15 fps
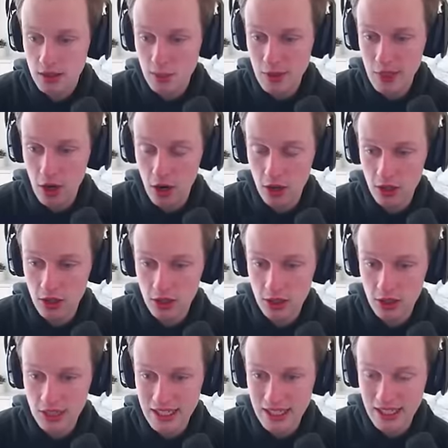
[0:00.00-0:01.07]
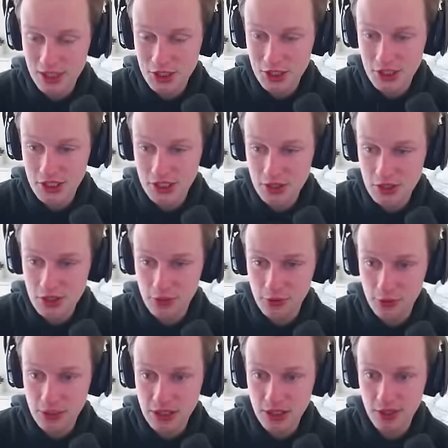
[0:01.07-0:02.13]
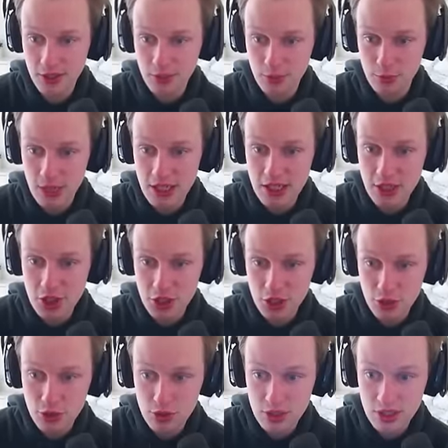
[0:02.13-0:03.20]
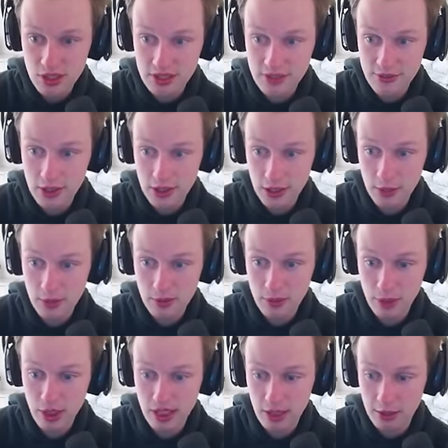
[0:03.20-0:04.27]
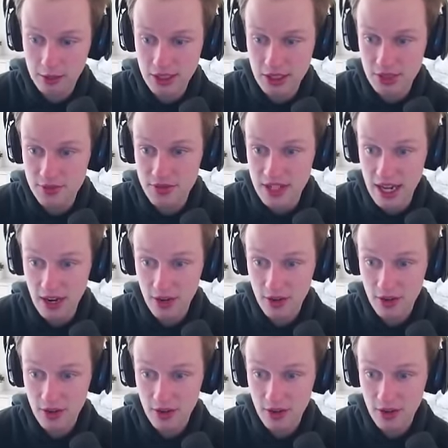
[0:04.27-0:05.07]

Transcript: We all kind of just steal stuff from here. Rage used to live there at one point, now Rage lives there.